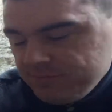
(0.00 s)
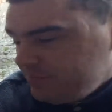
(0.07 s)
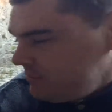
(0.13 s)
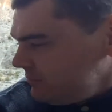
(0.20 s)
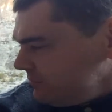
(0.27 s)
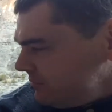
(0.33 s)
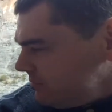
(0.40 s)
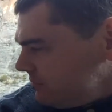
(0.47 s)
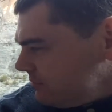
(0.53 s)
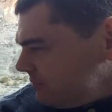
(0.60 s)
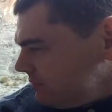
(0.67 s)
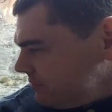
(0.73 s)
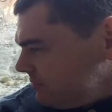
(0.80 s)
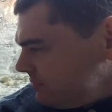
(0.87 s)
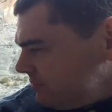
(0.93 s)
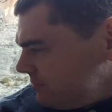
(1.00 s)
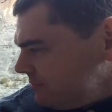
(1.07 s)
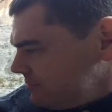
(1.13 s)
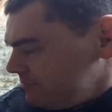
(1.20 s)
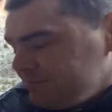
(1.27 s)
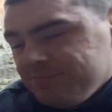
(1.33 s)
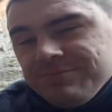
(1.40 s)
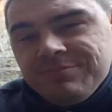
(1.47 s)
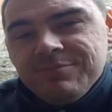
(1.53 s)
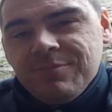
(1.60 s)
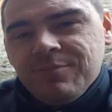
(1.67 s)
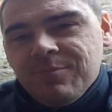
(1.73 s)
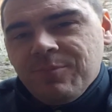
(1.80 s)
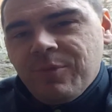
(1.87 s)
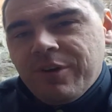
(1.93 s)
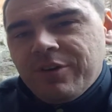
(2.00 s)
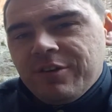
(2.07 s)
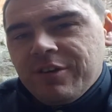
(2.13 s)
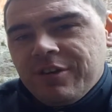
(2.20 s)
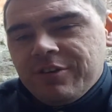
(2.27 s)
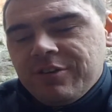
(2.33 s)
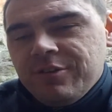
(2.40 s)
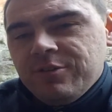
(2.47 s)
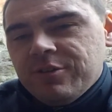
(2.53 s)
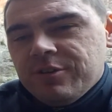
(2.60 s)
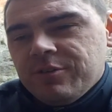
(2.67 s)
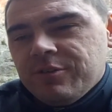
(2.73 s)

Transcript: They were stuck. When uh, Tilda